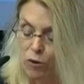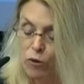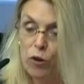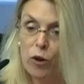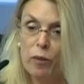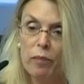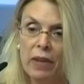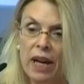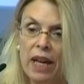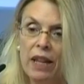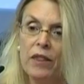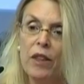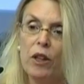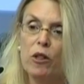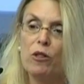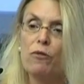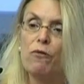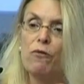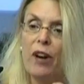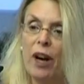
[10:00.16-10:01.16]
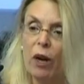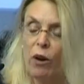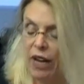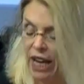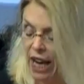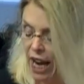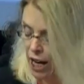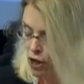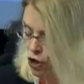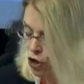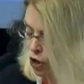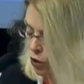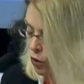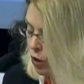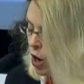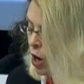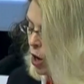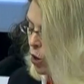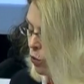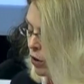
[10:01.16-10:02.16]
for men, there's variation
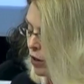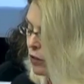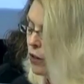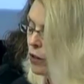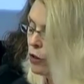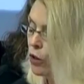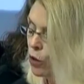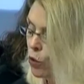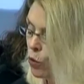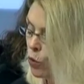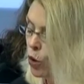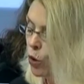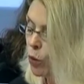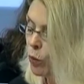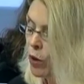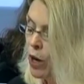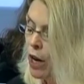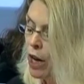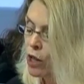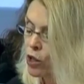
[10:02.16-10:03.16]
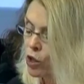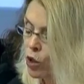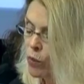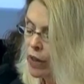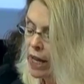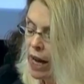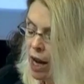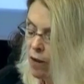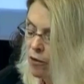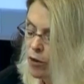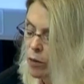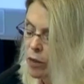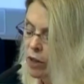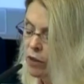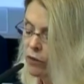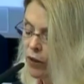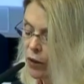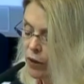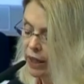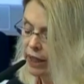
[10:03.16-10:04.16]
within the group. So we have to be
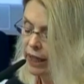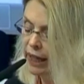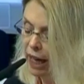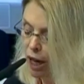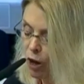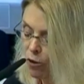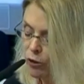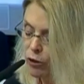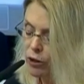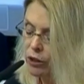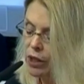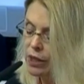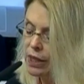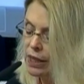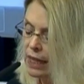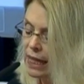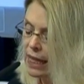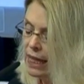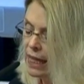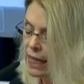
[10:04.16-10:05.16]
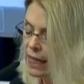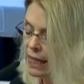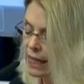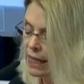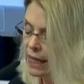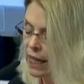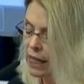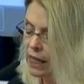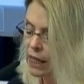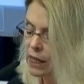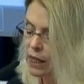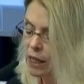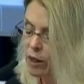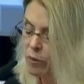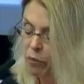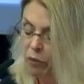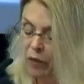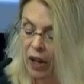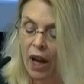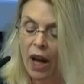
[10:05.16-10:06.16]
very careful to see these things.
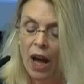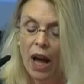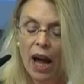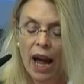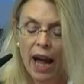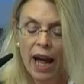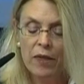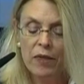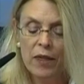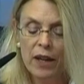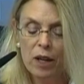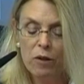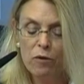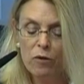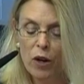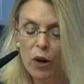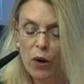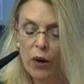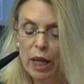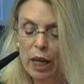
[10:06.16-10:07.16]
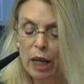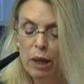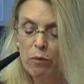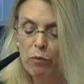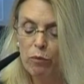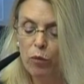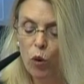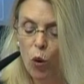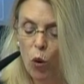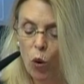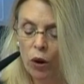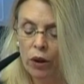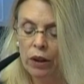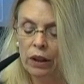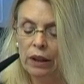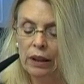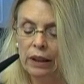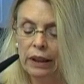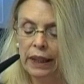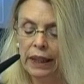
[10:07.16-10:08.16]
And then very
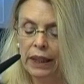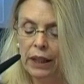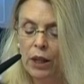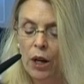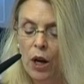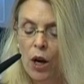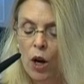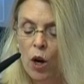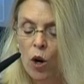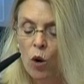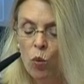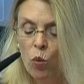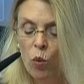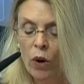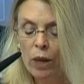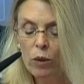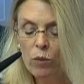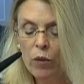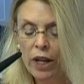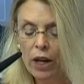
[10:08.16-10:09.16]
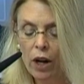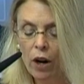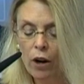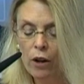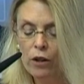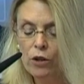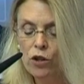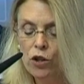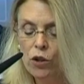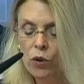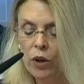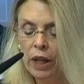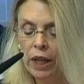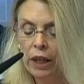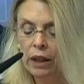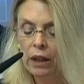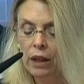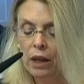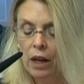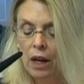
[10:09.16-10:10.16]
importantly, when we are
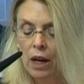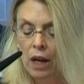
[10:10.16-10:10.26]
doing,